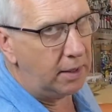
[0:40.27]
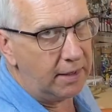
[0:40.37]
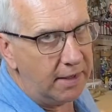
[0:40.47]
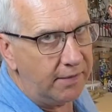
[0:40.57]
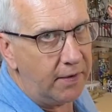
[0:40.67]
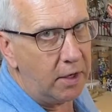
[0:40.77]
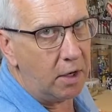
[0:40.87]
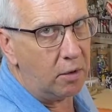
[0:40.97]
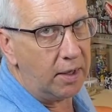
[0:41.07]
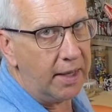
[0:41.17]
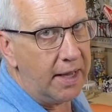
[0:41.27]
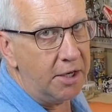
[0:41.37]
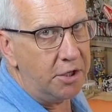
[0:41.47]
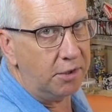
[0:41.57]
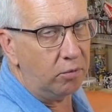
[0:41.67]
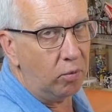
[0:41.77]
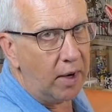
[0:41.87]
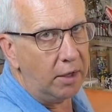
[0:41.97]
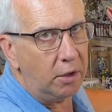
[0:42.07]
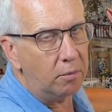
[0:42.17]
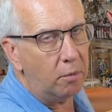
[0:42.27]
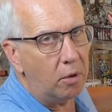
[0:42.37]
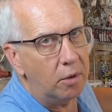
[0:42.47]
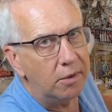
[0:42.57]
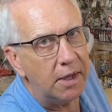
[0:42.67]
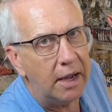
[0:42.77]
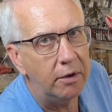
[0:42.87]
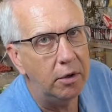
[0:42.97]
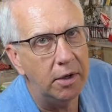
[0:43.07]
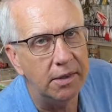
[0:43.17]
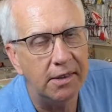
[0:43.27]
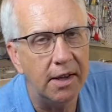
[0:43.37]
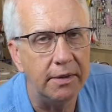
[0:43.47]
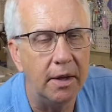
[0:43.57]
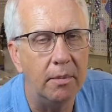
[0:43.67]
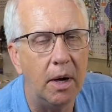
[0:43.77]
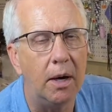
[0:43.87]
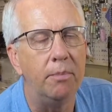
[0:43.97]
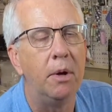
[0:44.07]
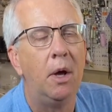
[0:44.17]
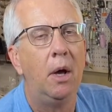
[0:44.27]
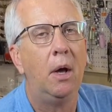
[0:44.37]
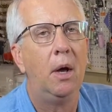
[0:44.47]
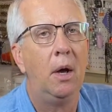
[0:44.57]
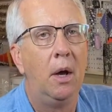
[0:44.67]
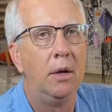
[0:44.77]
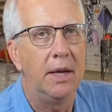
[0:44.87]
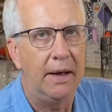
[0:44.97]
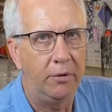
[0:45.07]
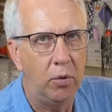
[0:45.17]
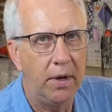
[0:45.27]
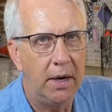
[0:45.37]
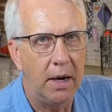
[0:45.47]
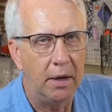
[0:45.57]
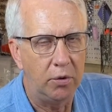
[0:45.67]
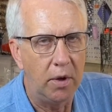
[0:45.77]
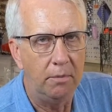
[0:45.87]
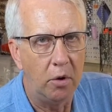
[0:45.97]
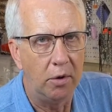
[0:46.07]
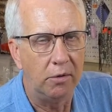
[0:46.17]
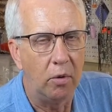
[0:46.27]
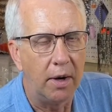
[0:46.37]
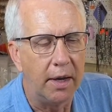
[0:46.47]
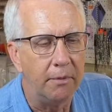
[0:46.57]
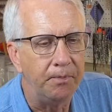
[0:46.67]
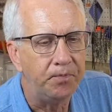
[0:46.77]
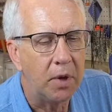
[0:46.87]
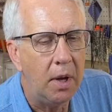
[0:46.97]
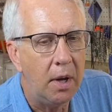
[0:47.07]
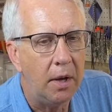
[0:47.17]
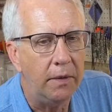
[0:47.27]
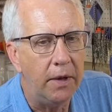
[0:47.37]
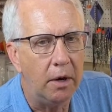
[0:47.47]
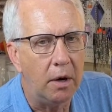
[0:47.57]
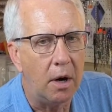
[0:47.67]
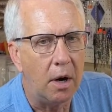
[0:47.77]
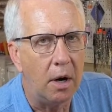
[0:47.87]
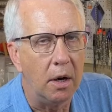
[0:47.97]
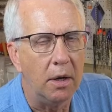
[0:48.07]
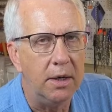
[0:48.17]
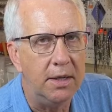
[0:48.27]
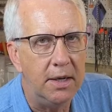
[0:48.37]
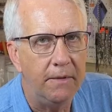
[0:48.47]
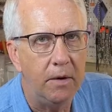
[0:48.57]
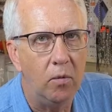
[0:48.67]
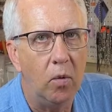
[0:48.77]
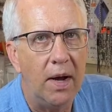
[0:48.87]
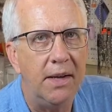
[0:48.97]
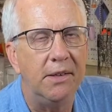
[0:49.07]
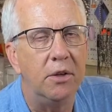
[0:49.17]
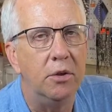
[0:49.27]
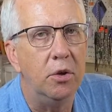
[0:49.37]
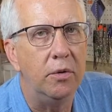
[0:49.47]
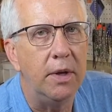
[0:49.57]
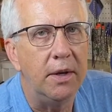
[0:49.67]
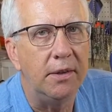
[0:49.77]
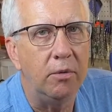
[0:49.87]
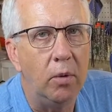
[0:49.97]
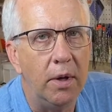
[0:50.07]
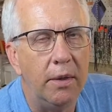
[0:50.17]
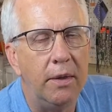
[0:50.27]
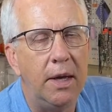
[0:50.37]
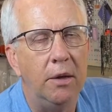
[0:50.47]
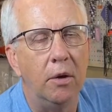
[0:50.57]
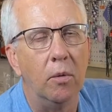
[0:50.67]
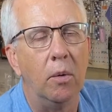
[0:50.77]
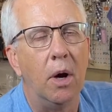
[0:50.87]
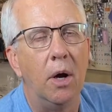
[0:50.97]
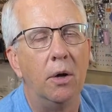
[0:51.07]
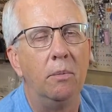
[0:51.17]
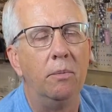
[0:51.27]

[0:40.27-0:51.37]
in this video, again, just regular motors, how you can set them up to have twin, uh, twin motors running. There are different ways to do this with either uh,